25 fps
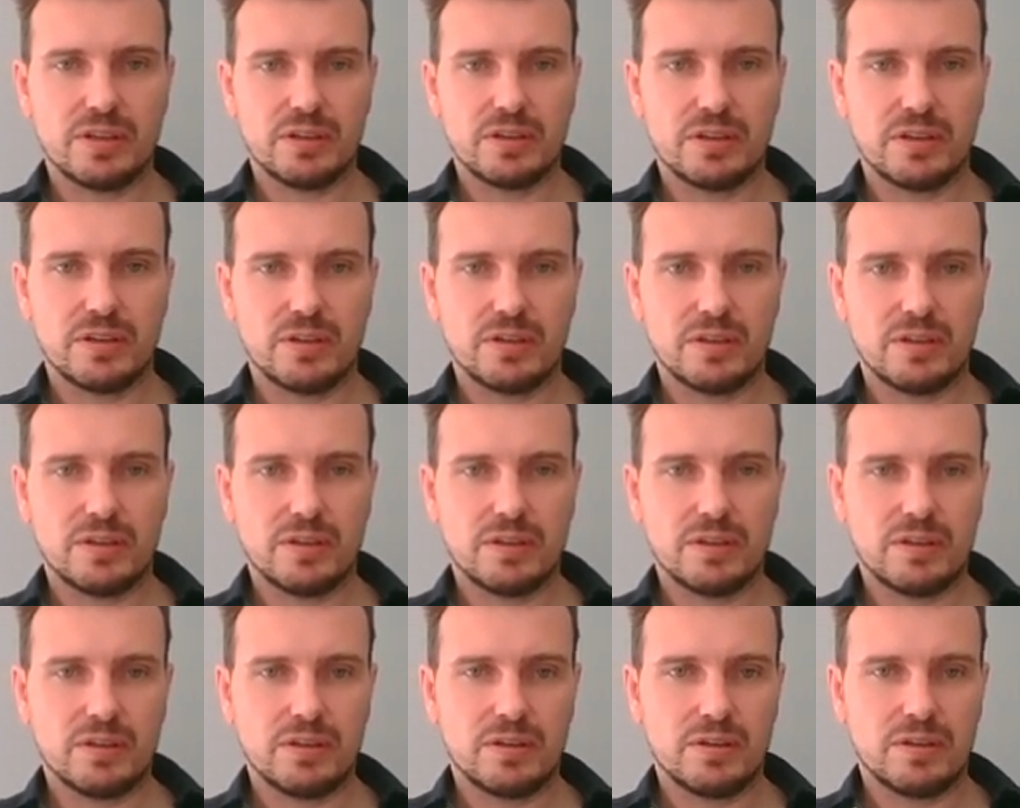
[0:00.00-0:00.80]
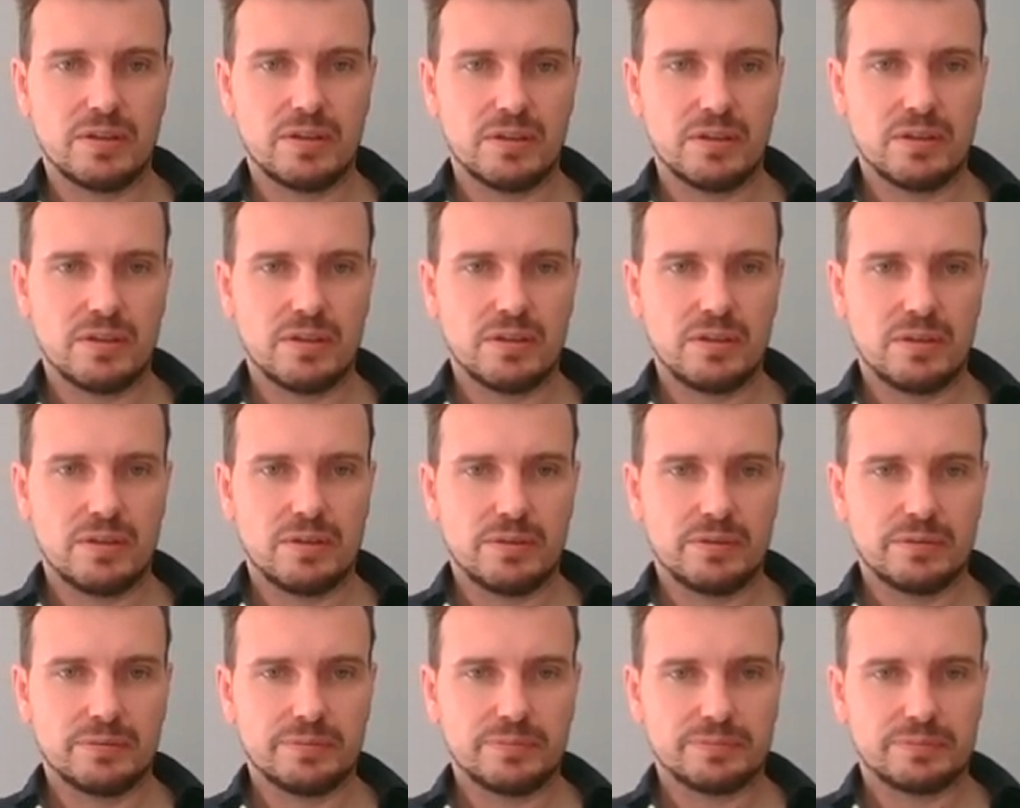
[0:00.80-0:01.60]

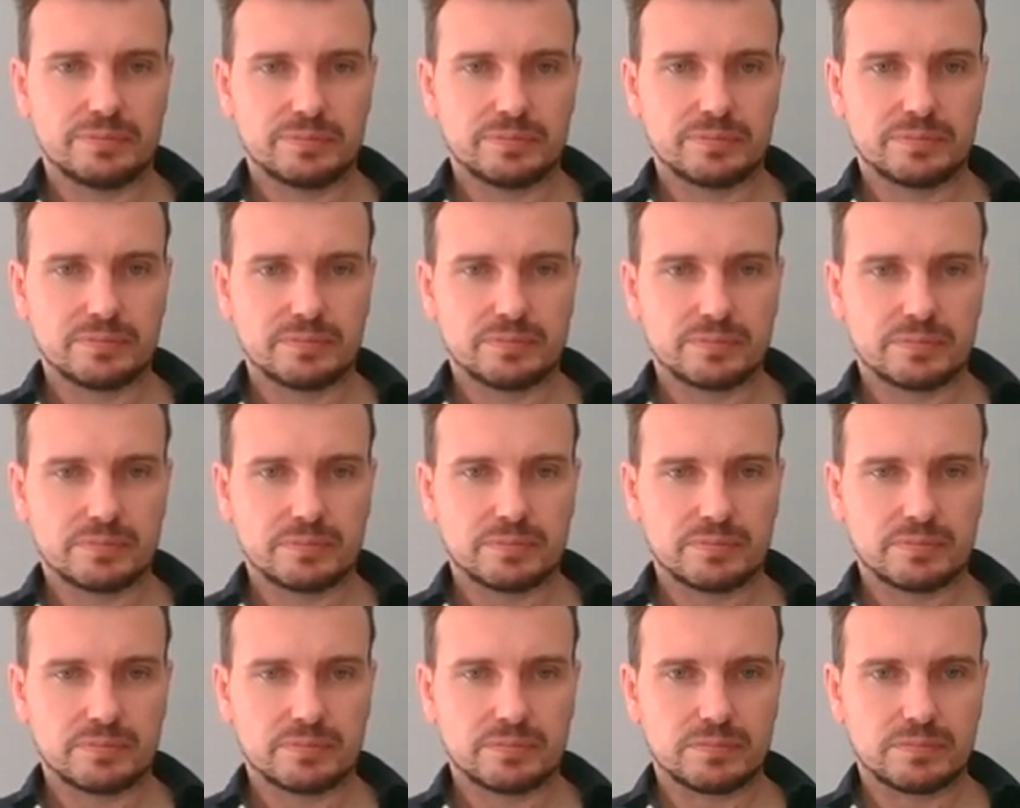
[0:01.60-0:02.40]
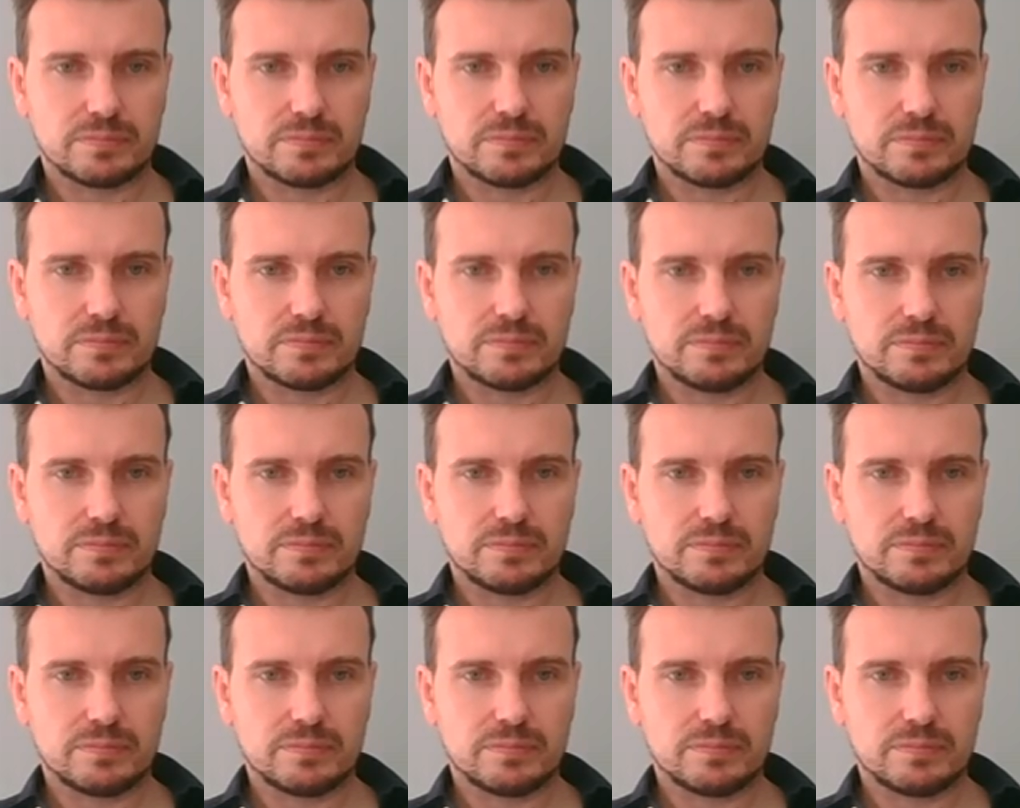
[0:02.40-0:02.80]
(silence)